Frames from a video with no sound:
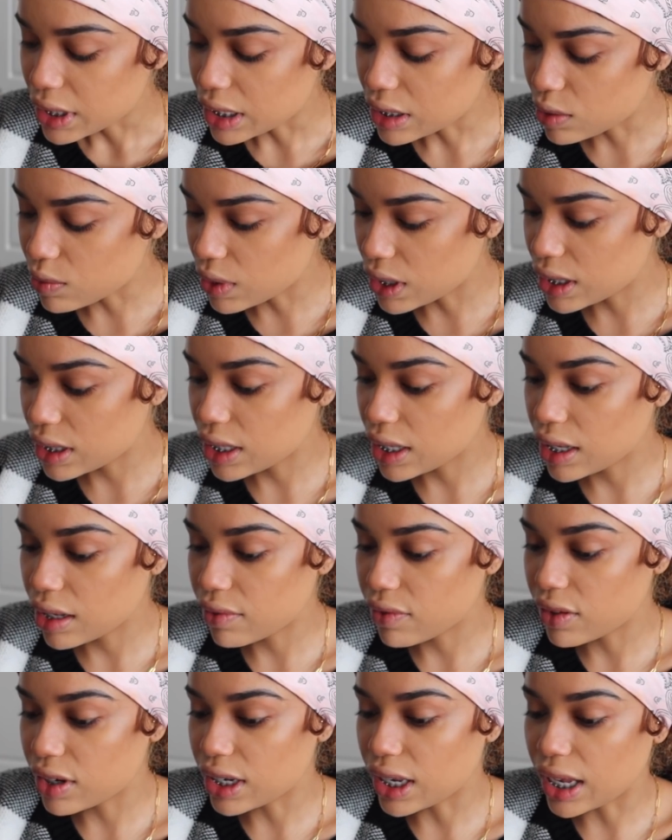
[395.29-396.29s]
it's one thing
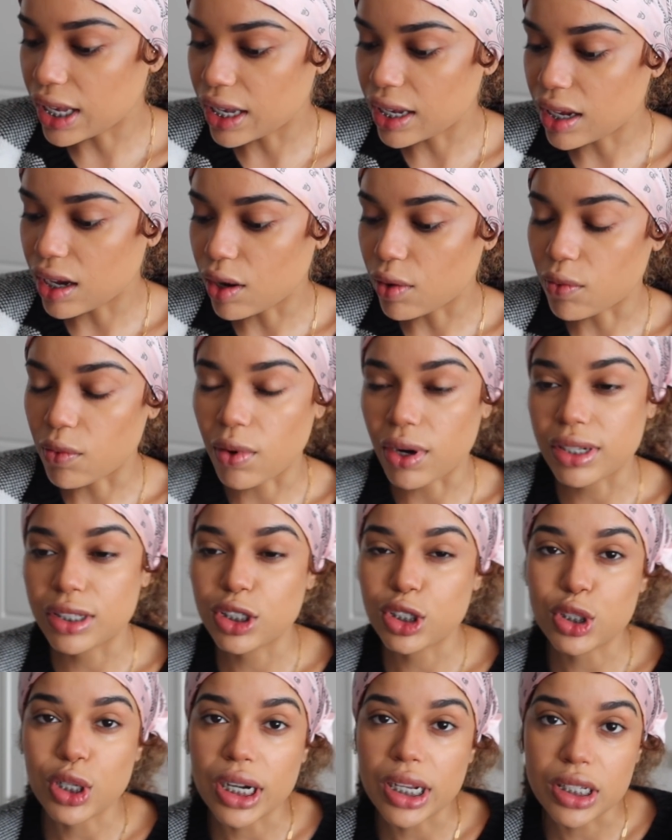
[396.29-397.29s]
for like a
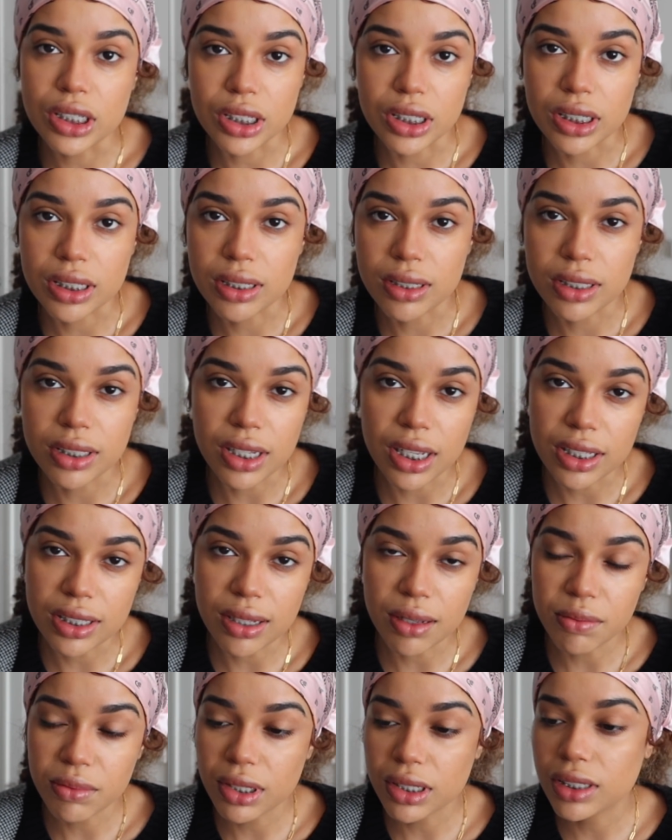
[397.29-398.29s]
stranger to say
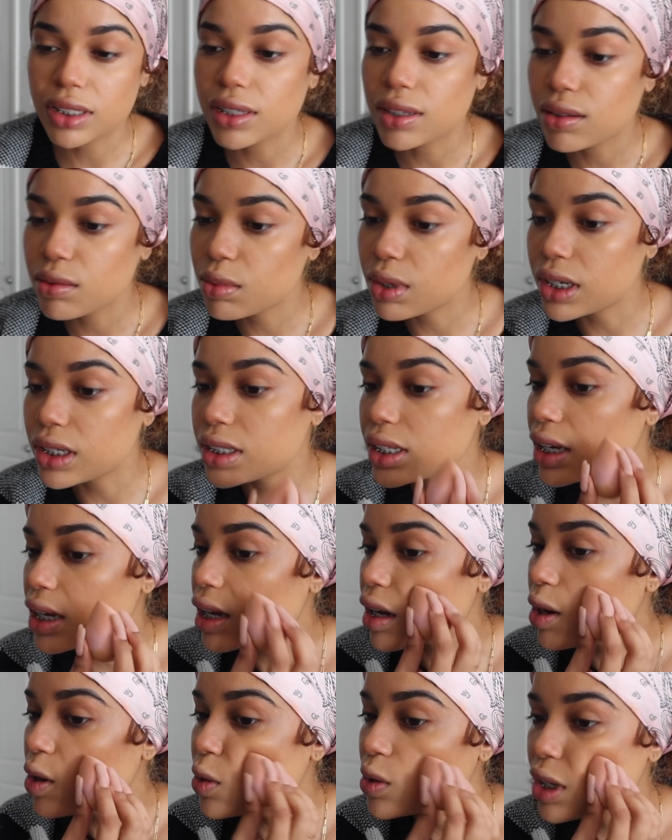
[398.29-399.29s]
something to you, but it's like
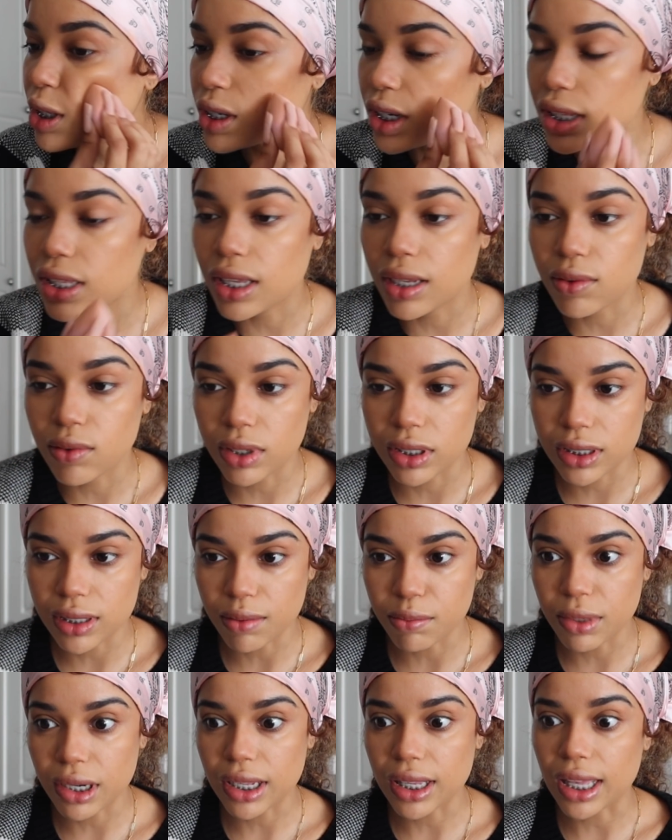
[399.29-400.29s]
a whole nother thing when
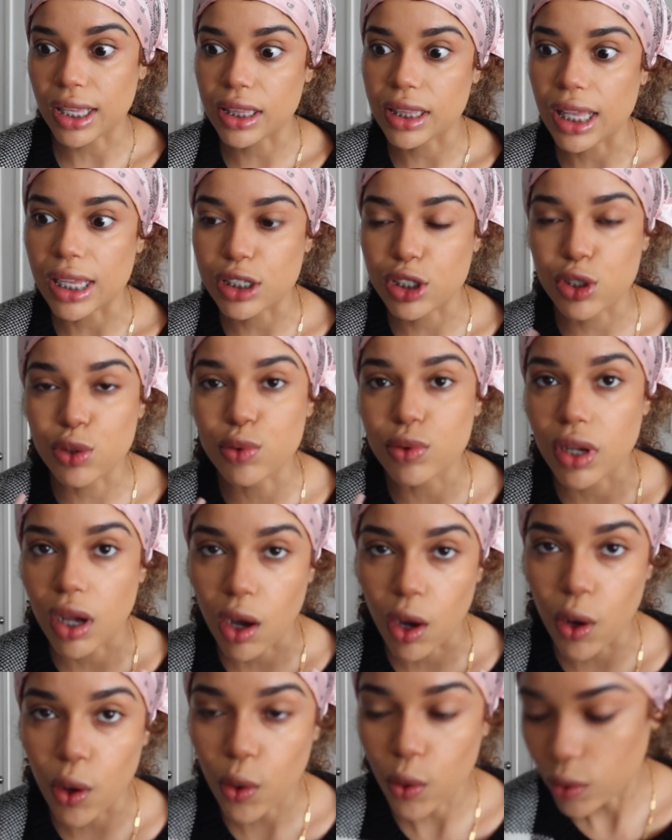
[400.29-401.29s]
somebody like that you
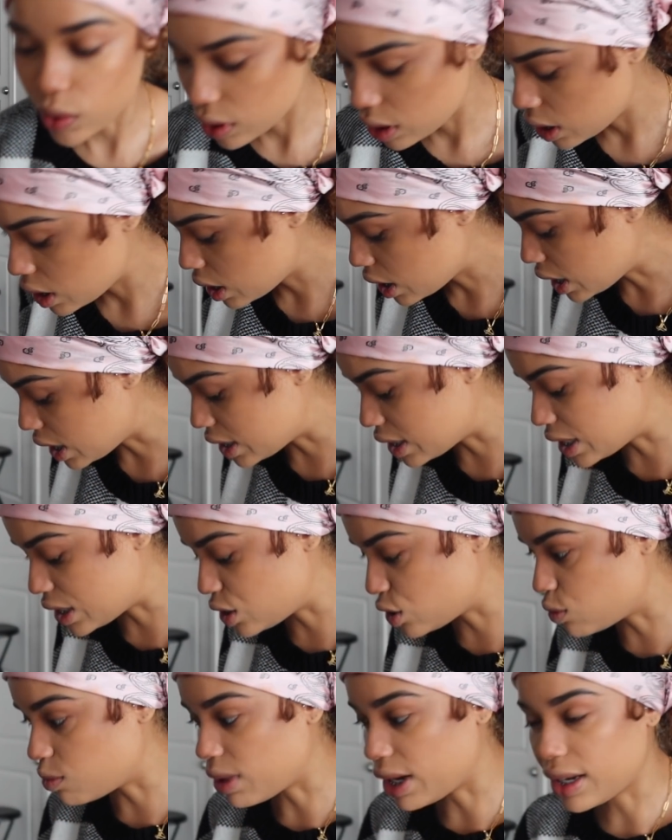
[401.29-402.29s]
know and
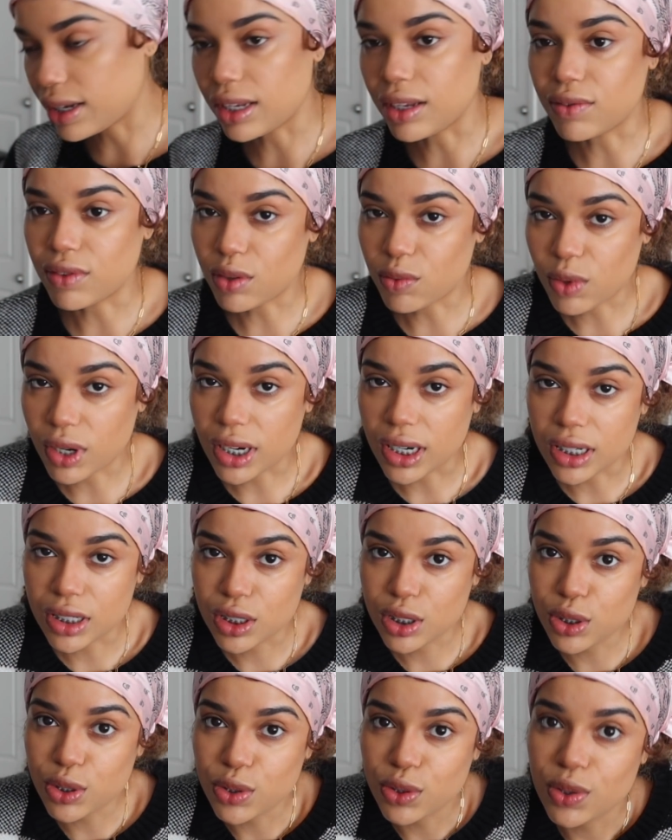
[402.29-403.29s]
that you might even run
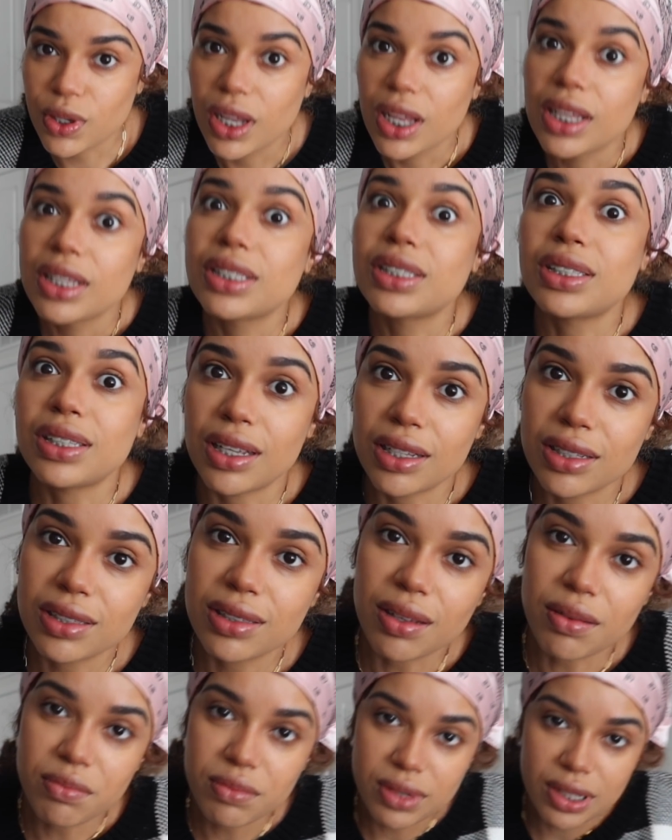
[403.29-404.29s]
into says
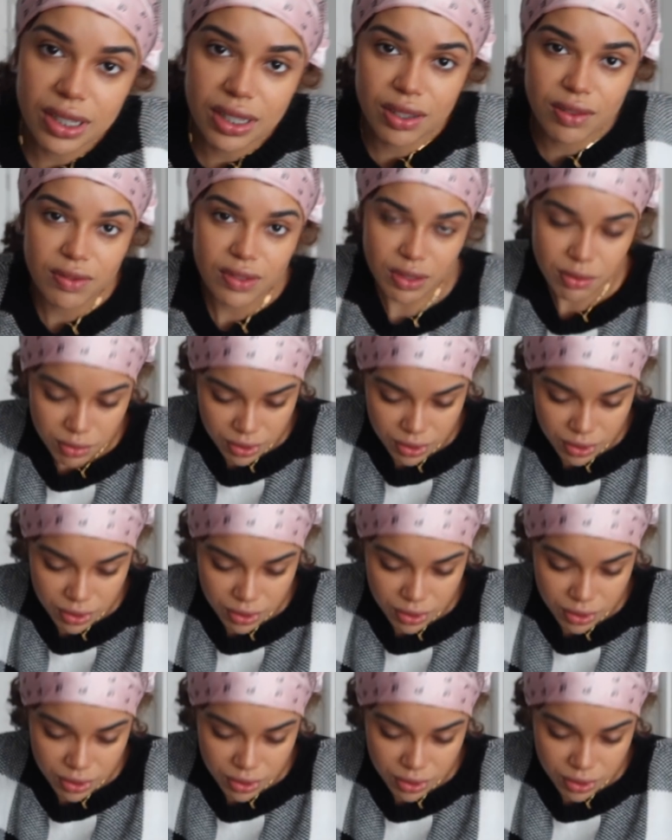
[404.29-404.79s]
something, you feel